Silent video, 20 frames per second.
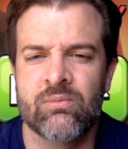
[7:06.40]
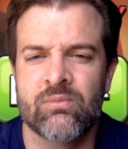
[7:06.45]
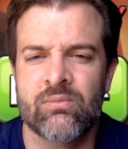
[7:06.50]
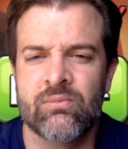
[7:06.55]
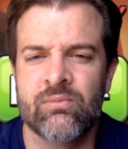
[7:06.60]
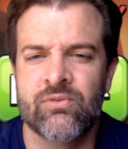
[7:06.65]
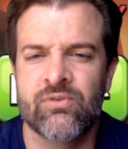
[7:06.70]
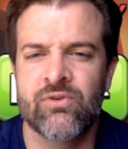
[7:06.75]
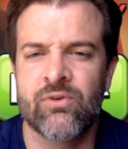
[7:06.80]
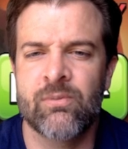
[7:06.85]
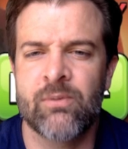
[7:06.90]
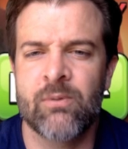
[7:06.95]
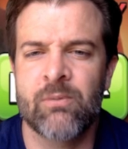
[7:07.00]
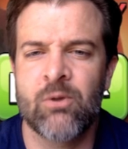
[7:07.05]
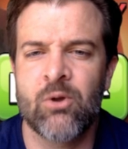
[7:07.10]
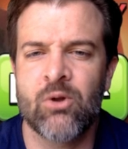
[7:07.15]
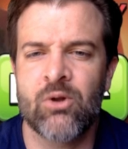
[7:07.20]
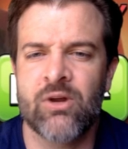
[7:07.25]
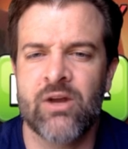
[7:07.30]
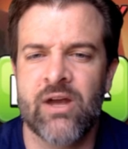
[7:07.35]
Super
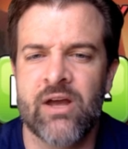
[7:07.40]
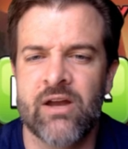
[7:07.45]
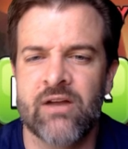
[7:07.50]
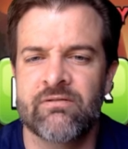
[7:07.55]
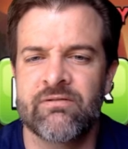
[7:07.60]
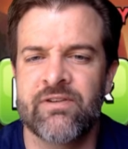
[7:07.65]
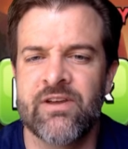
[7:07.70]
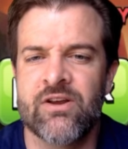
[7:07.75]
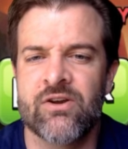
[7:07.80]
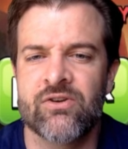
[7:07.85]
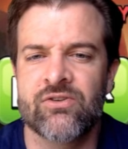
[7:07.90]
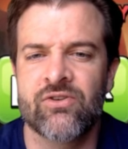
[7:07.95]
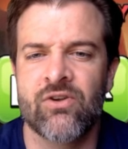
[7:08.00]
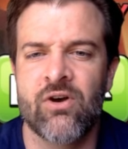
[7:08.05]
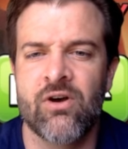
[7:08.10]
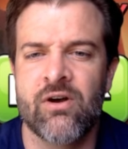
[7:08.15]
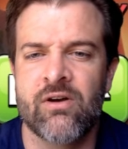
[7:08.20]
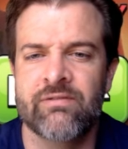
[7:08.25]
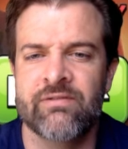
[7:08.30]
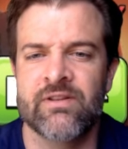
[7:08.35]
Bowler kind of veers
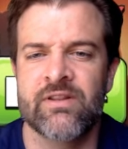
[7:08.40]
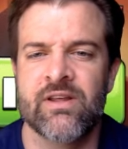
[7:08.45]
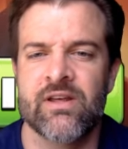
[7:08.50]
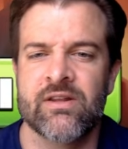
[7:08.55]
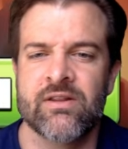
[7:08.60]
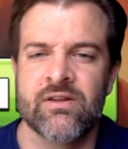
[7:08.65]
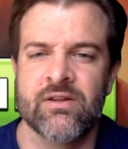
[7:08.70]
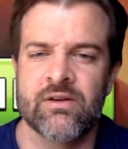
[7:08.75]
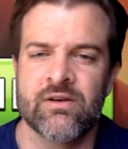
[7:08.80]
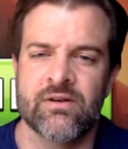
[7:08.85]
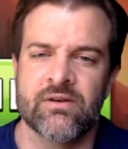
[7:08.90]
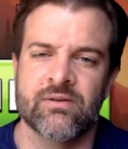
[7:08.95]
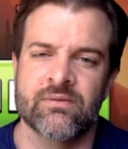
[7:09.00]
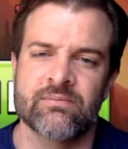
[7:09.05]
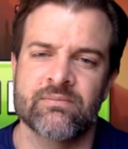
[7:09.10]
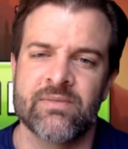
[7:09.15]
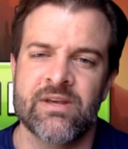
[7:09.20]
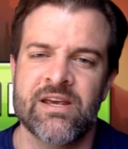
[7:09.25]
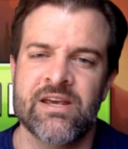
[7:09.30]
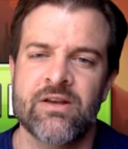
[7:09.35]
off, and then the
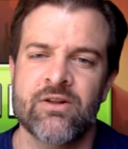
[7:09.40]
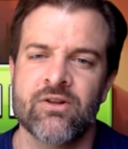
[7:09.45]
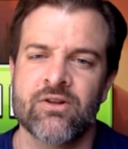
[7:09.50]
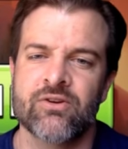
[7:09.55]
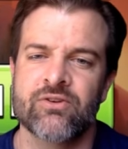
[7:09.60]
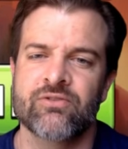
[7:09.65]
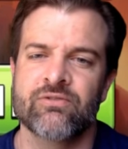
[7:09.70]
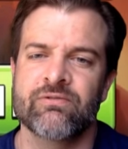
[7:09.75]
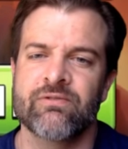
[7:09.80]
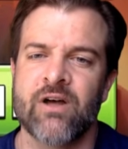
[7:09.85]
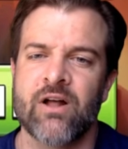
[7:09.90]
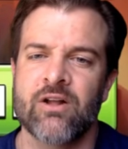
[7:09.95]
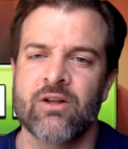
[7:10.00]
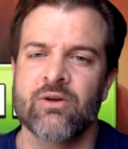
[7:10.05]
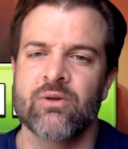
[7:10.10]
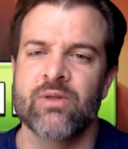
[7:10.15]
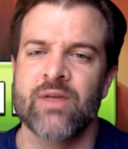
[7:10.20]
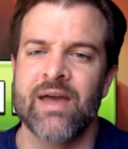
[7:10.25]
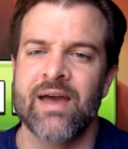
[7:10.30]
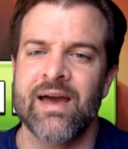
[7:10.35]
healers
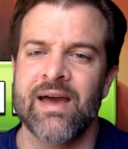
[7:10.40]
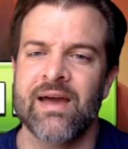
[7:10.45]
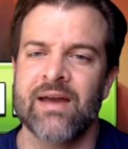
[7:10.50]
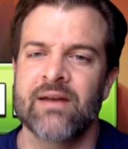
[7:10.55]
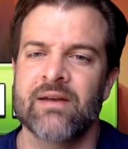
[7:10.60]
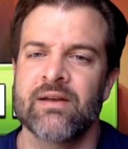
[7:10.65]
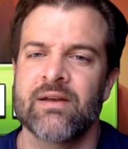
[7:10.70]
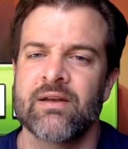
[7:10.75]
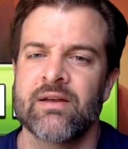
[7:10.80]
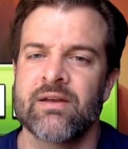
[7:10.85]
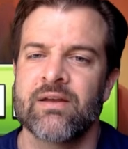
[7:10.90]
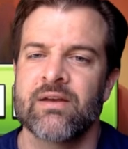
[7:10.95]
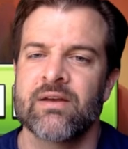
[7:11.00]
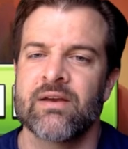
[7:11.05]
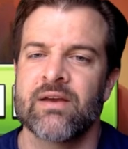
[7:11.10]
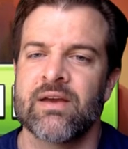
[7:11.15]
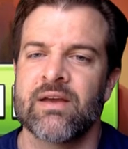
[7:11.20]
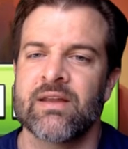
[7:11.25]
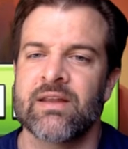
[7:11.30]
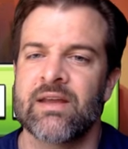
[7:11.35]
follow that,
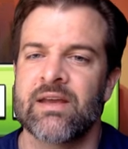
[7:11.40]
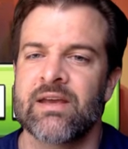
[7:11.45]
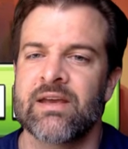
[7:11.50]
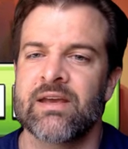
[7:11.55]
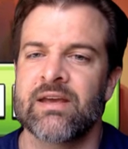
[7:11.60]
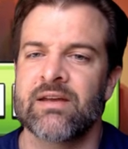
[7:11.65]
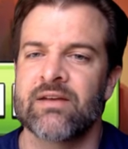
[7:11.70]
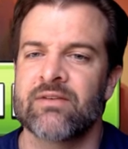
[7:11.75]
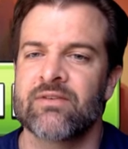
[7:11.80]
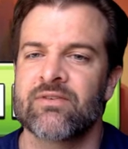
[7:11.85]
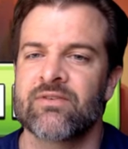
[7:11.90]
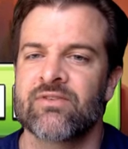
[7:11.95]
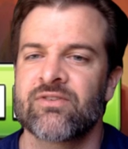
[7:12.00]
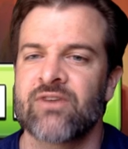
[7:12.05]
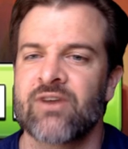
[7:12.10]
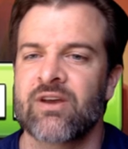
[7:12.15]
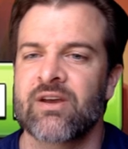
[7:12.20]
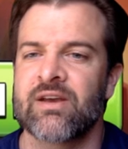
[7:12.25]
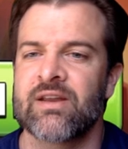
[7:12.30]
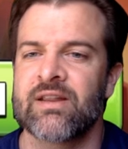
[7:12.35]
and they get
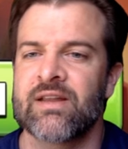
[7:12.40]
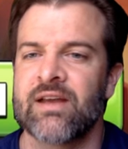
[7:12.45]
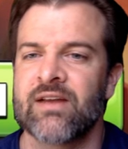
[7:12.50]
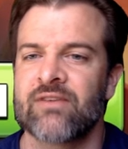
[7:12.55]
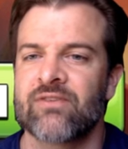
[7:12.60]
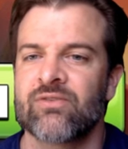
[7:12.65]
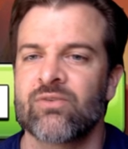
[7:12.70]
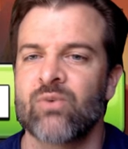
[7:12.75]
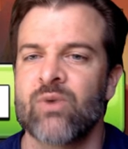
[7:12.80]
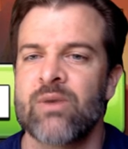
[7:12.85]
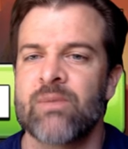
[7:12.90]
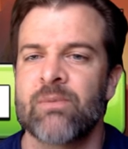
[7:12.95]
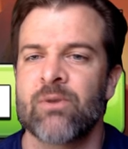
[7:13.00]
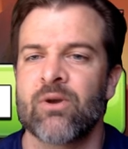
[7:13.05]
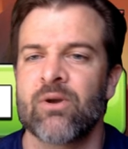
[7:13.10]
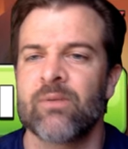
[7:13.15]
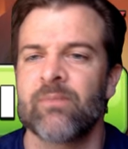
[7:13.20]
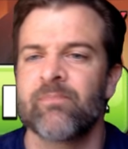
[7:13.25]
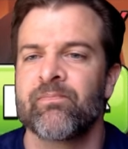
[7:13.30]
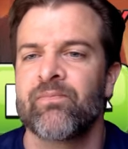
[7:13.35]
stuck in that
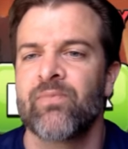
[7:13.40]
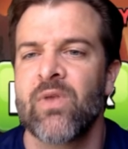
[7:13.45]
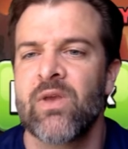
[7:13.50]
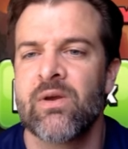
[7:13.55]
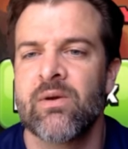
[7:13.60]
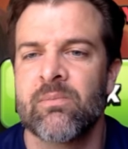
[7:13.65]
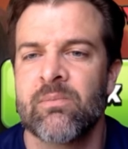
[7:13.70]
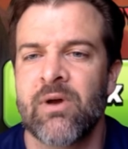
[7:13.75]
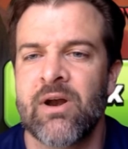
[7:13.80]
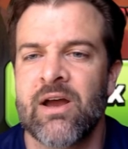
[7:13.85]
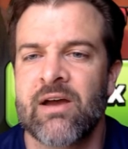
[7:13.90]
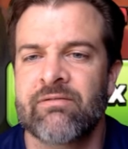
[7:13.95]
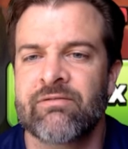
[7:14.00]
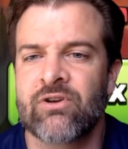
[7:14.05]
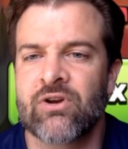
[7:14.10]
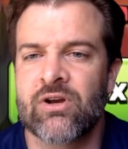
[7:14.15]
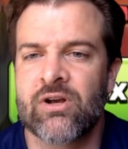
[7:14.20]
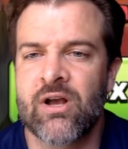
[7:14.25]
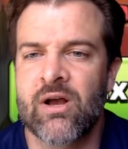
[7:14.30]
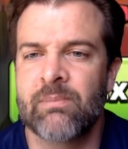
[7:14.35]
sweeper. But
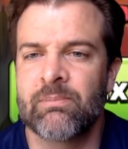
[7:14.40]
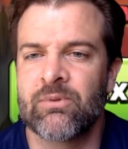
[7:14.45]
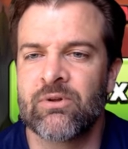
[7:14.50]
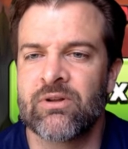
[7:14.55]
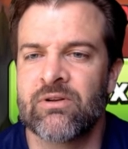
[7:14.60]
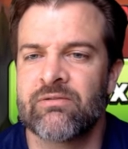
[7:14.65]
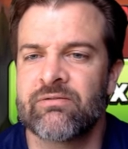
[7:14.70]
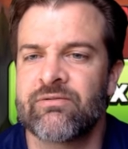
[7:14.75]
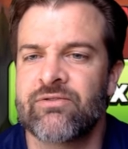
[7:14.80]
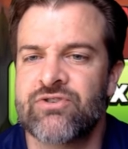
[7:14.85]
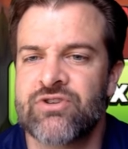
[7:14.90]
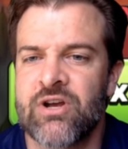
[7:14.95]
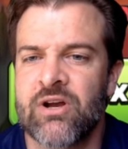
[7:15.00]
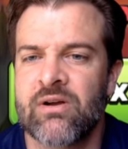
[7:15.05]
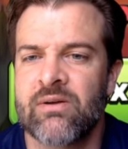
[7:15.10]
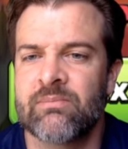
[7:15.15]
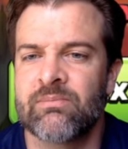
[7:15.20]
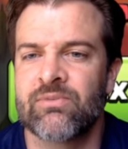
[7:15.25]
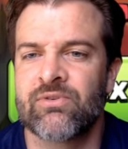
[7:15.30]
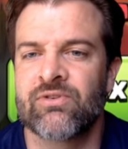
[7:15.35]
after a couple of
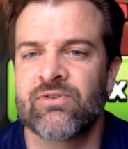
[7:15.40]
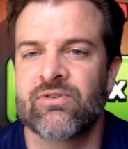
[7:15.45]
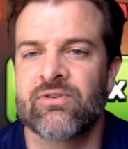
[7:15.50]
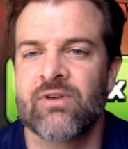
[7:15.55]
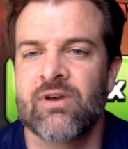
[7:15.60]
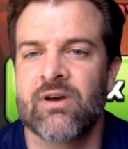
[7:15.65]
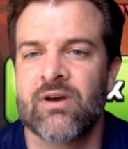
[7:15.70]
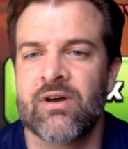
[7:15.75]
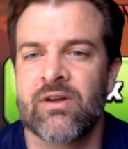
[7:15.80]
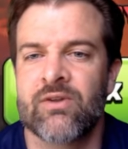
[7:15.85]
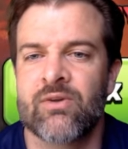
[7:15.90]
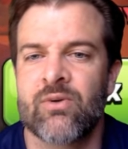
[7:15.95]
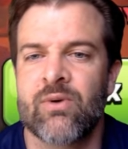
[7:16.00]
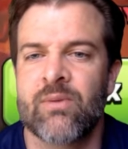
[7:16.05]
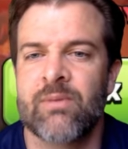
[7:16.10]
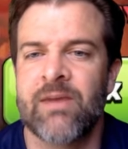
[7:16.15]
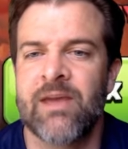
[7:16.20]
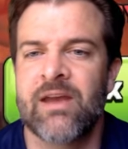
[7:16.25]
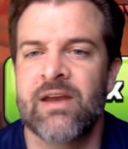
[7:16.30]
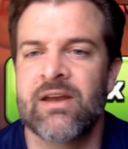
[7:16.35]
jumps, the
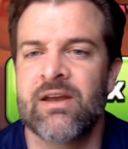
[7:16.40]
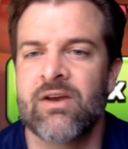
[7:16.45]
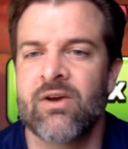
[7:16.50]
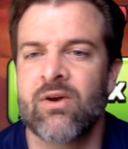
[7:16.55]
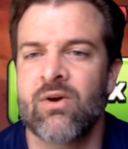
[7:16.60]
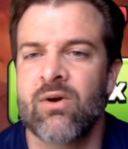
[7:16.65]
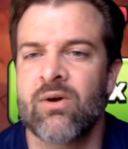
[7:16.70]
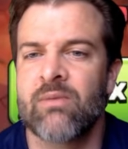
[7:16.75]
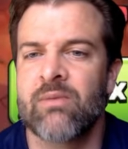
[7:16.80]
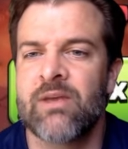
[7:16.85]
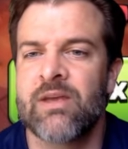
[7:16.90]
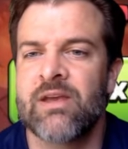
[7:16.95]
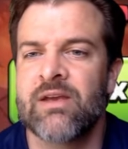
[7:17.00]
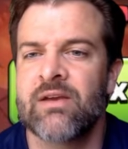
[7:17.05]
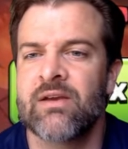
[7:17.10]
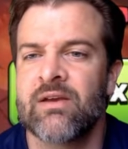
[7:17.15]
remaining army